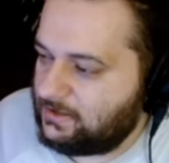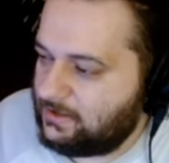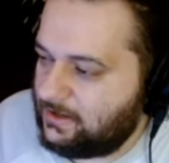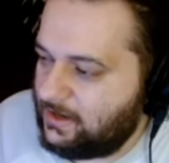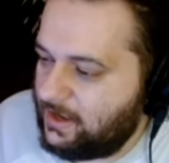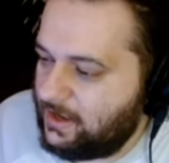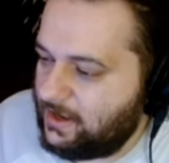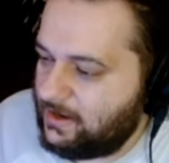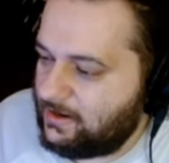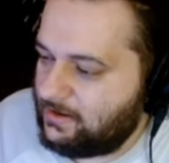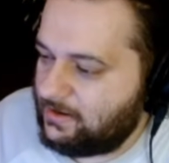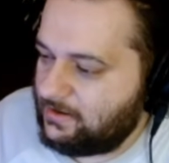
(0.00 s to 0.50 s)
to
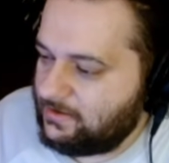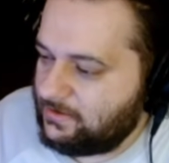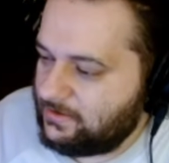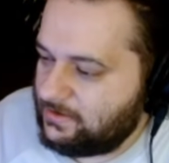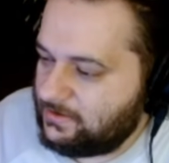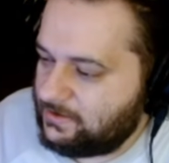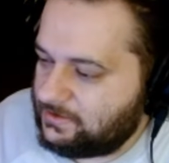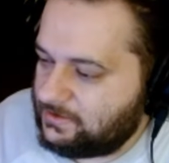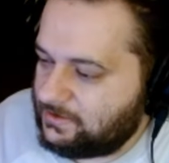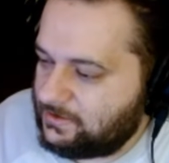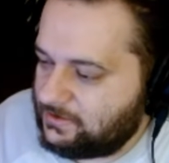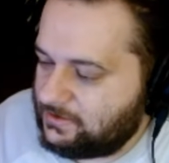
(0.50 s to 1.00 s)
that,
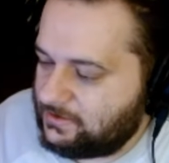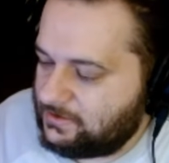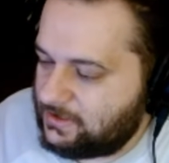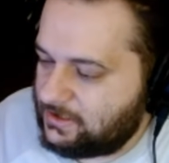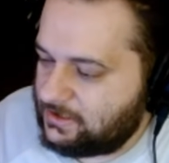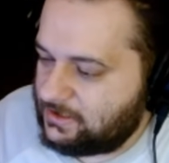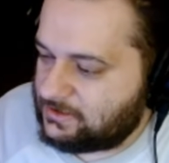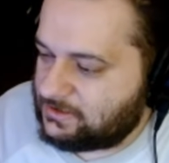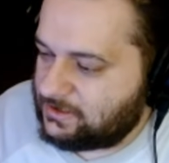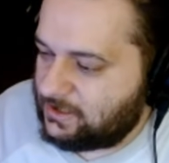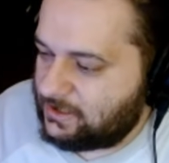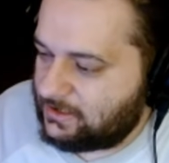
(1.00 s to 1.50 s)
dude,
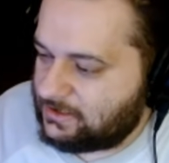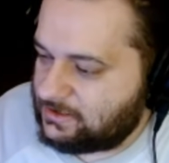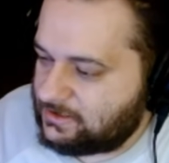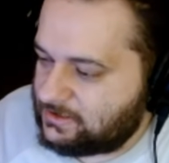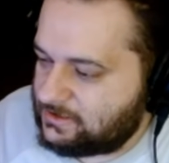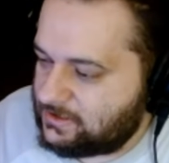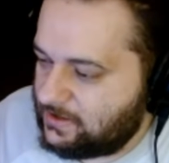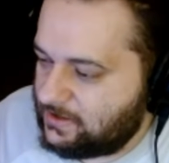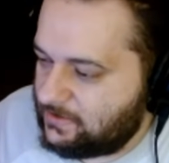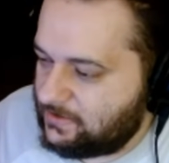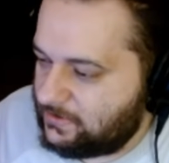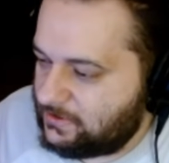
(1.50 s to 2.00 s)
it's like
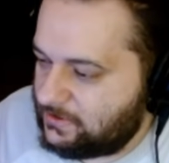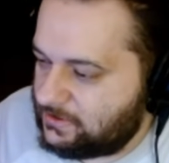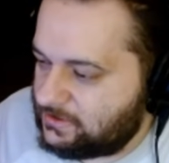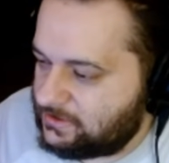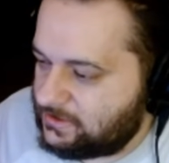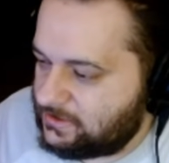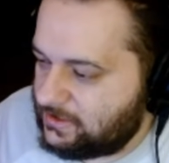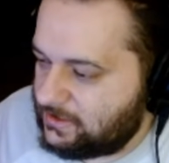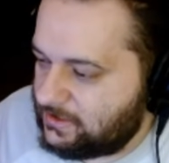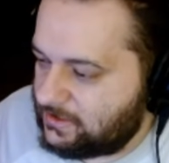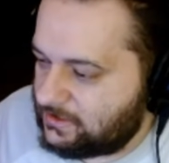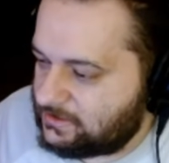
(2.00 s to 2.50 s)
you
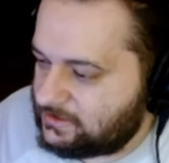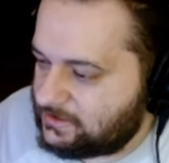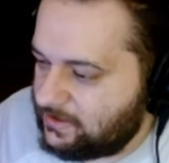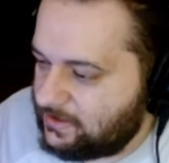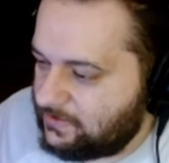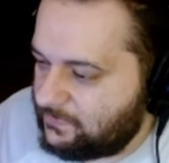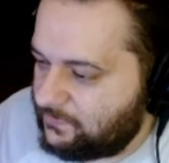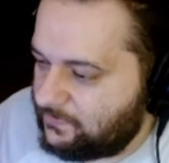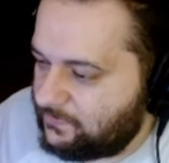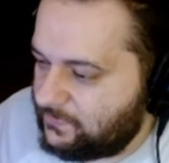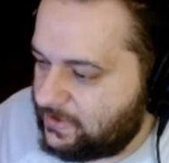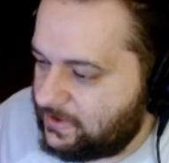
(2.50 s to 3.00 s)
see the
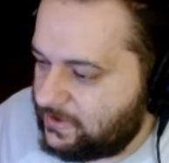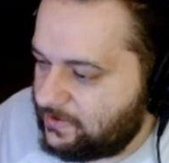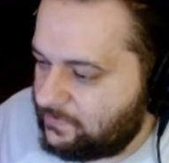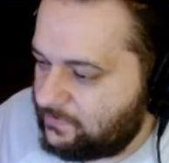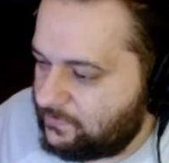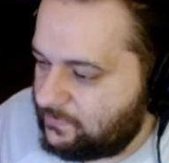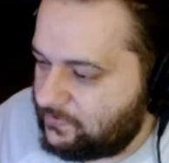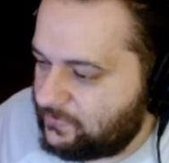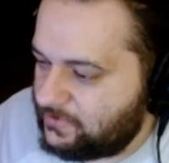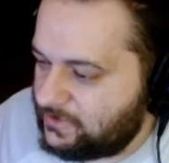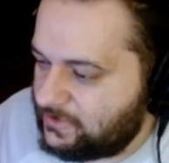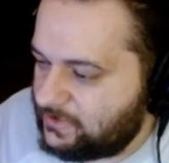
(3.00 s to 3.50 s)
selfie
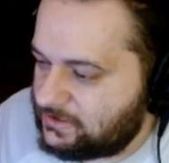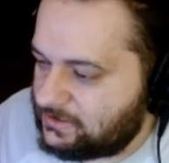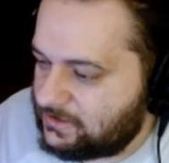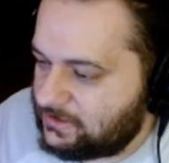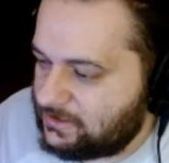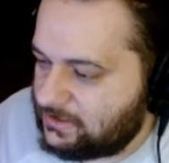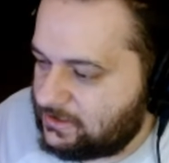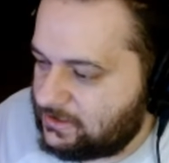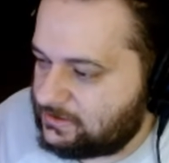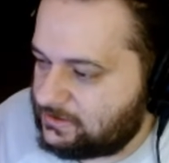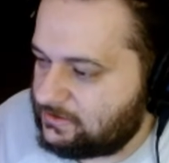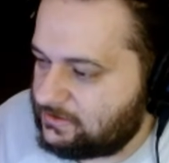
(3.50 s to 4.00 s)
imprints.
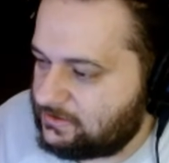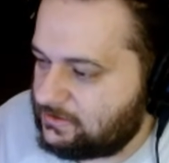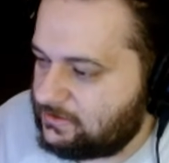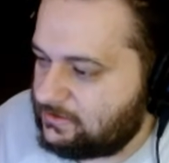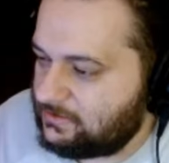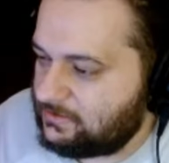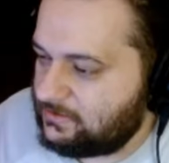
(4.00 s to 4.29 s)
It's